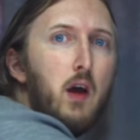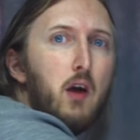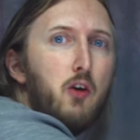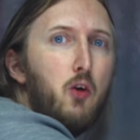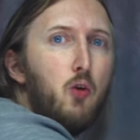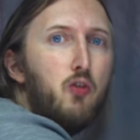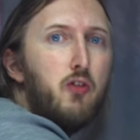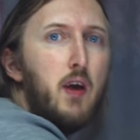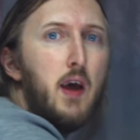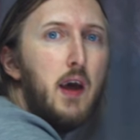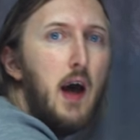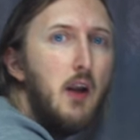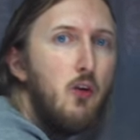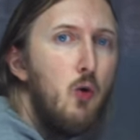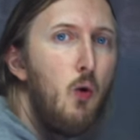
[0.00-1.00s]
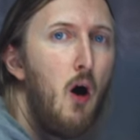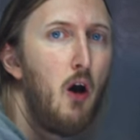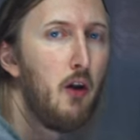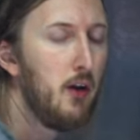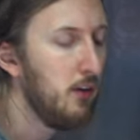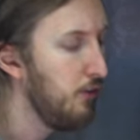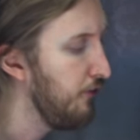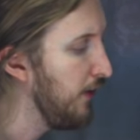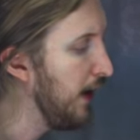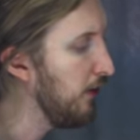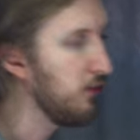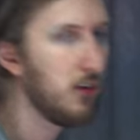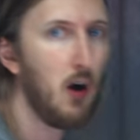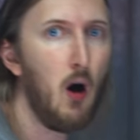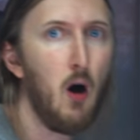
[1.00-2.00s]
using a new auto
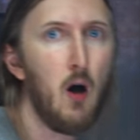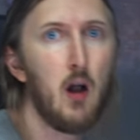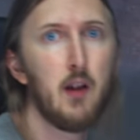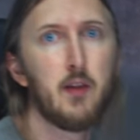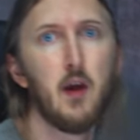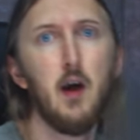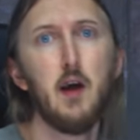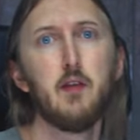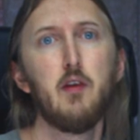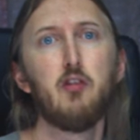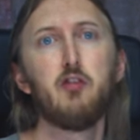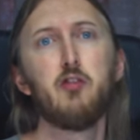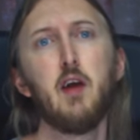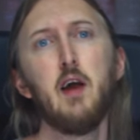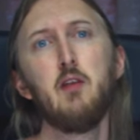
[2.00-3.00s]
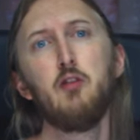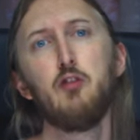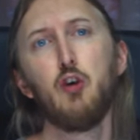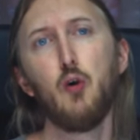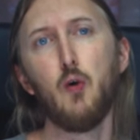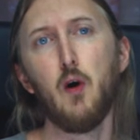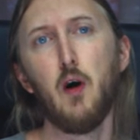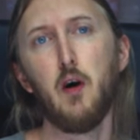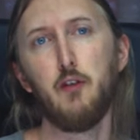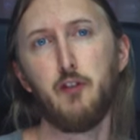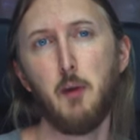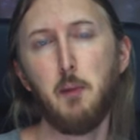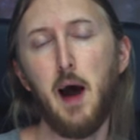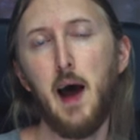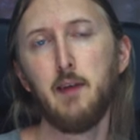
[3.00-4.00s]
interface called the Centaur
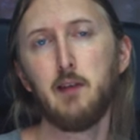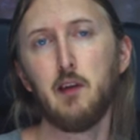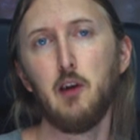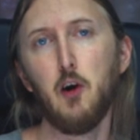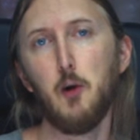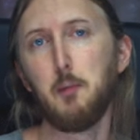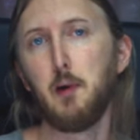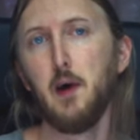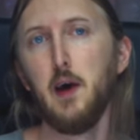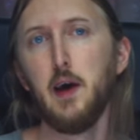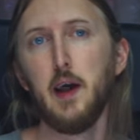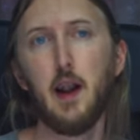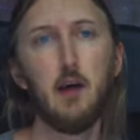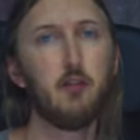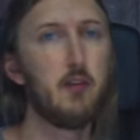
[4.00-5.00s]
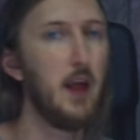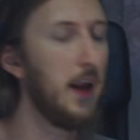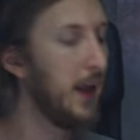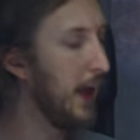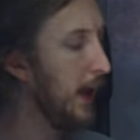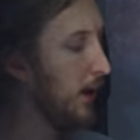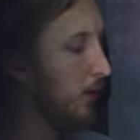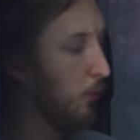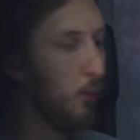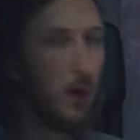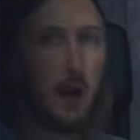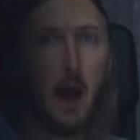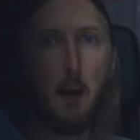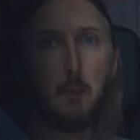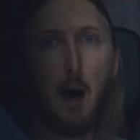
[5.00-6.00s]
from Antelope. It has dedicated
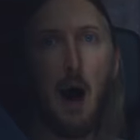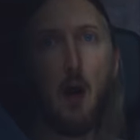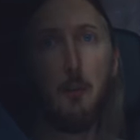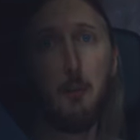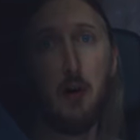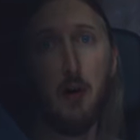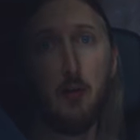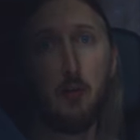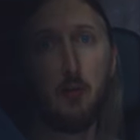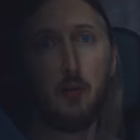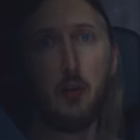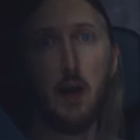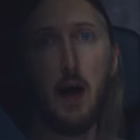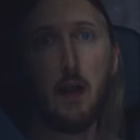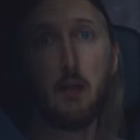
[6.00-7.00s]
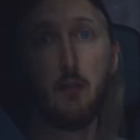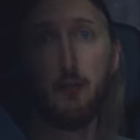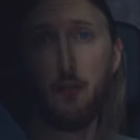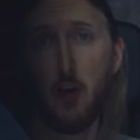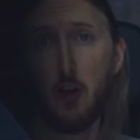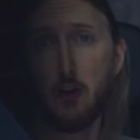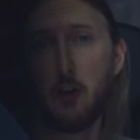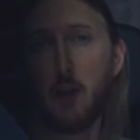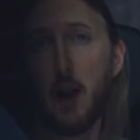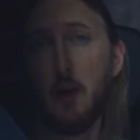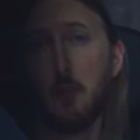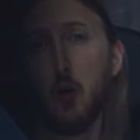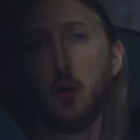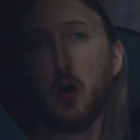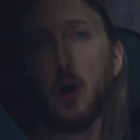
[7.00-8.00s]
reamp outputs at the front that
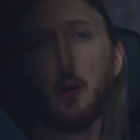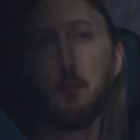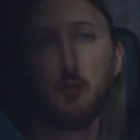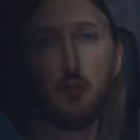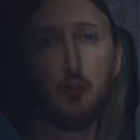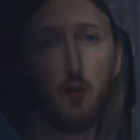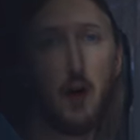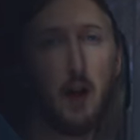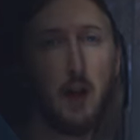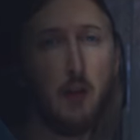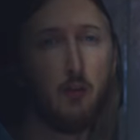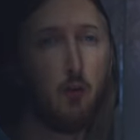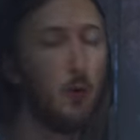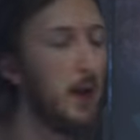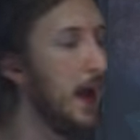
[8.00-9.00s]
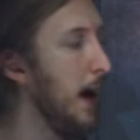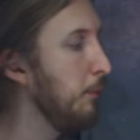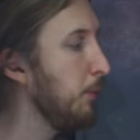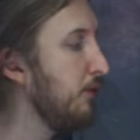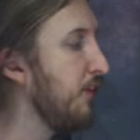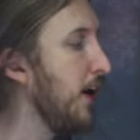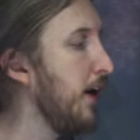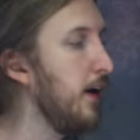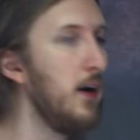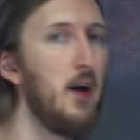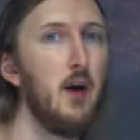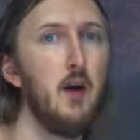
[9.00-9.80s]
I'm hooking up straight into the amplifier.